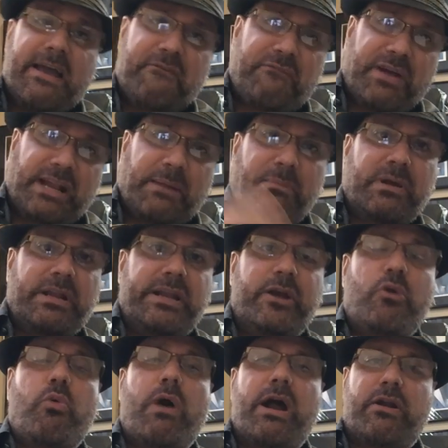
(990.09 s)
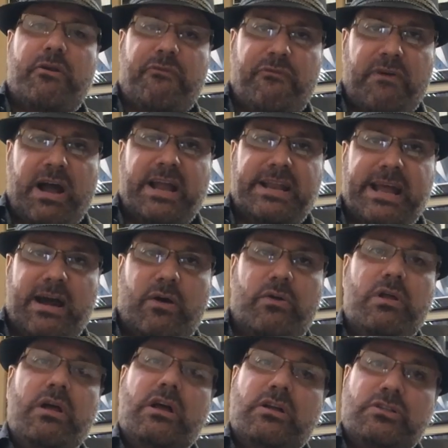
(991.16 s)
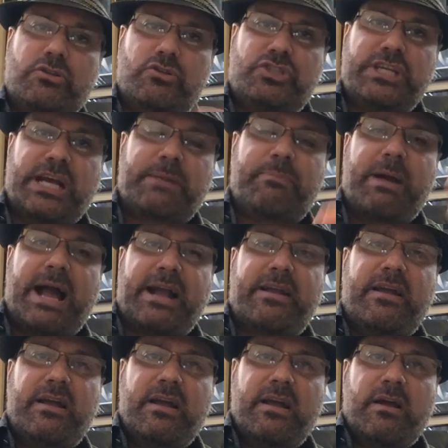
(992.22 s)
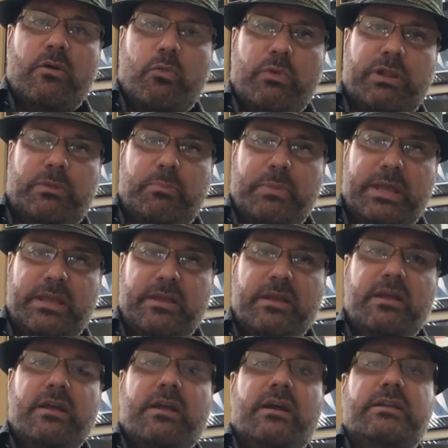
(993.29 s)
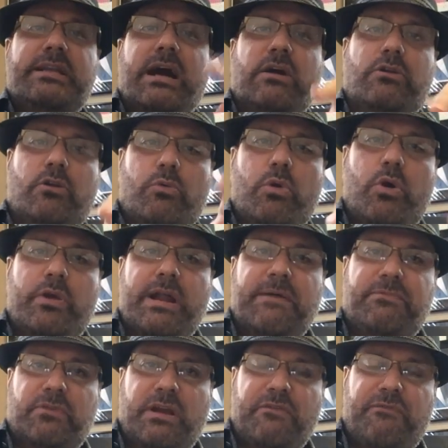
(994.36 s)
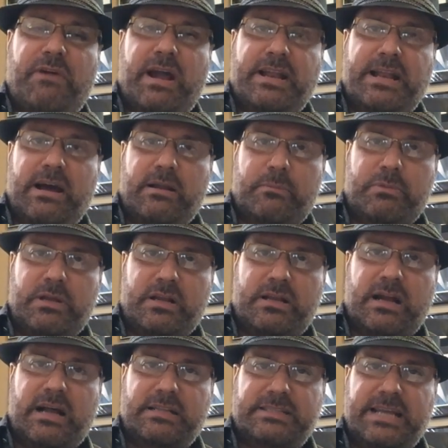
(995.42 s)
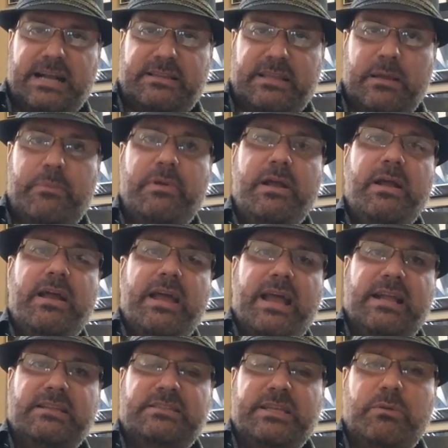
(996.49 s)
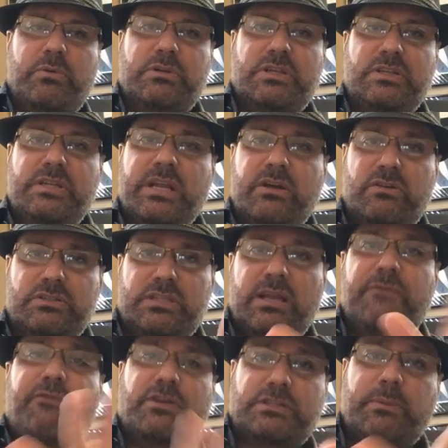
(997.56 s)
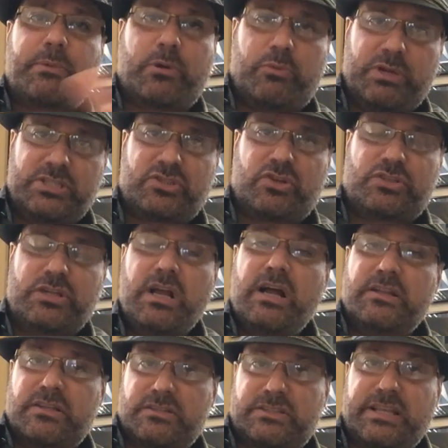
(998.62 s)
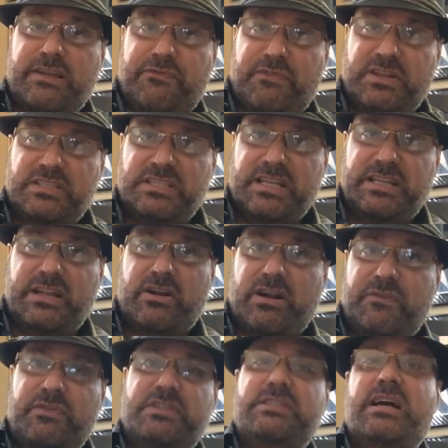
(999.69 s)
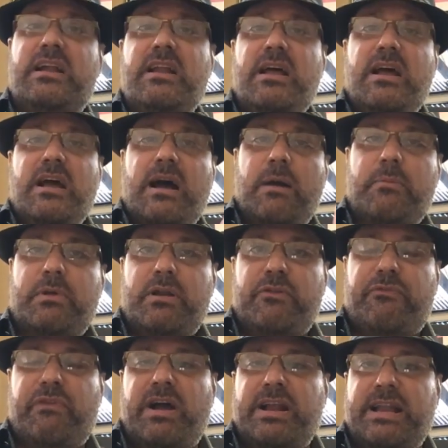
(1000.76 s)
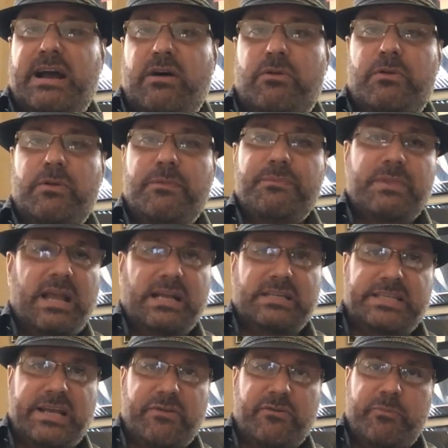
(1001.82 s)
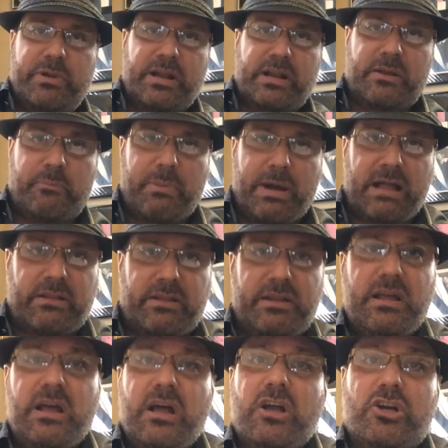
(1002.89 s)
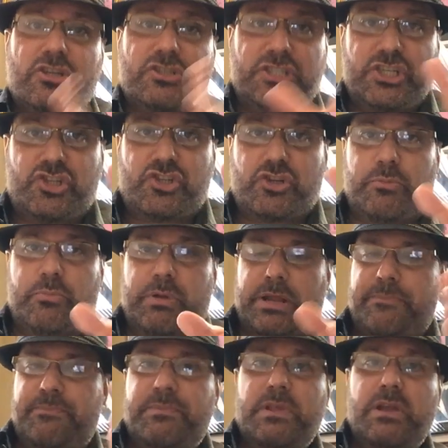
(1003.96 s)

In fact, I'm going to inquire and find out. So check back with me down the road after I find out. I'm going to contact them and see what the deal is. At first, I'm going to research to see if he's in there, and if he's not, I'm going to find out, has he ever been on a ballot? Because he should be.